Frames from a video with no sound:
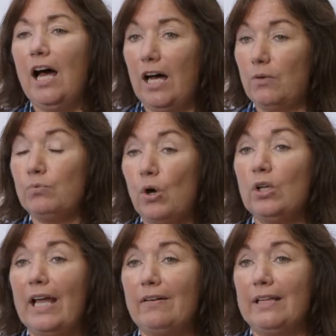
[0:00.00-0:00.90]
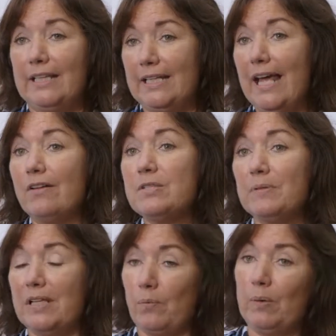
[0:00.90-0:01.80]
uh, rollout and the
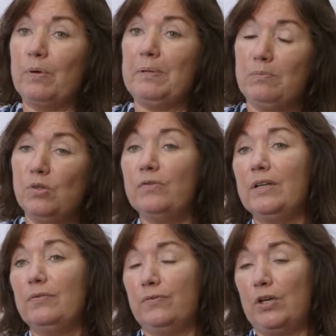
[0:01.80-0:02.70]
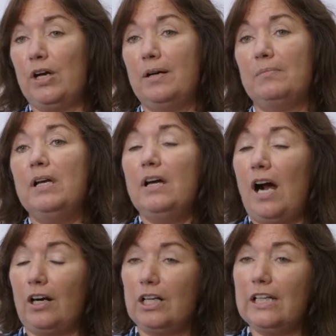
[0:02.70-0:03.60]
announcement that we would be moving from
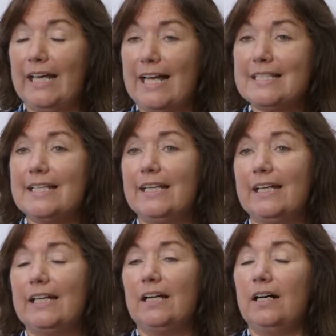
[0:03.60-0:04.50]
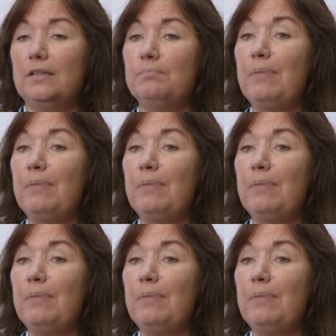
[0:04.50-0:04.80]
our classic um,